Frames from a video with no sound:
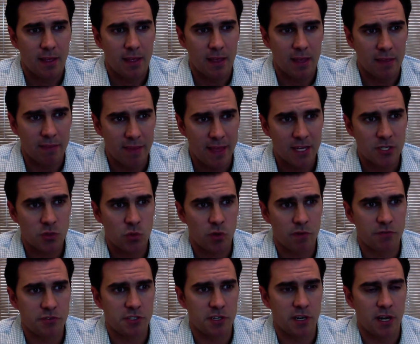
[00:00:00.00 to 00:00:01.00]
in that sort
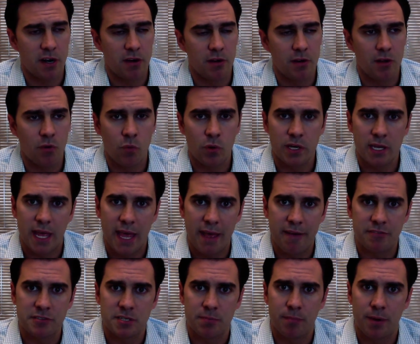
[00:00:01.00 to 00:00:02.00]
of scenario, when you
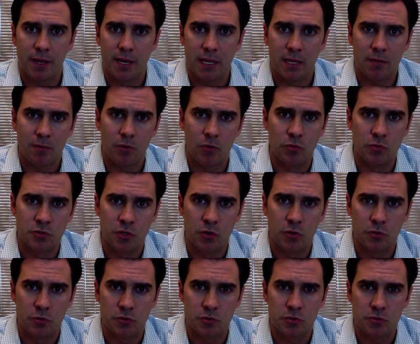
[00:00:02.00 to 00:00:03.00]
have somebody
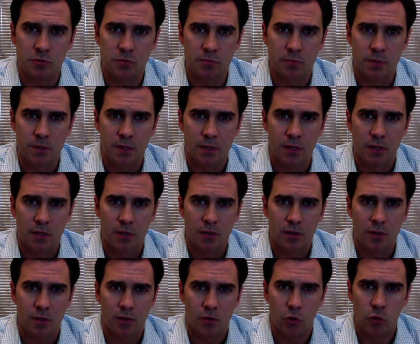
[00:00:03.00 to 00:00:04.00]

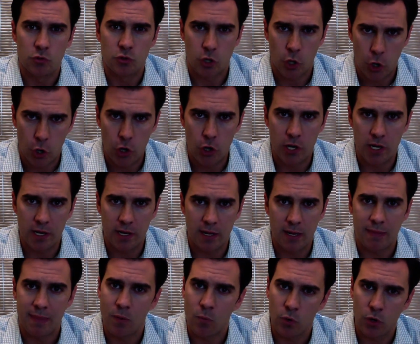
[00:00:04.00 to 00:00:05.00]
who's hurting
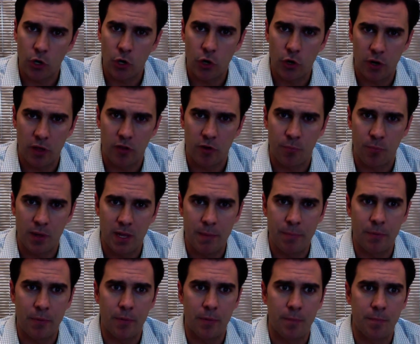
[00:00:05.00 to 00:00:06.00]
and they want to hurt other
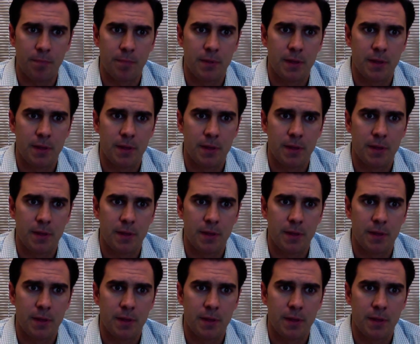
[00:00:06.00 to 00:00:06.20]
people,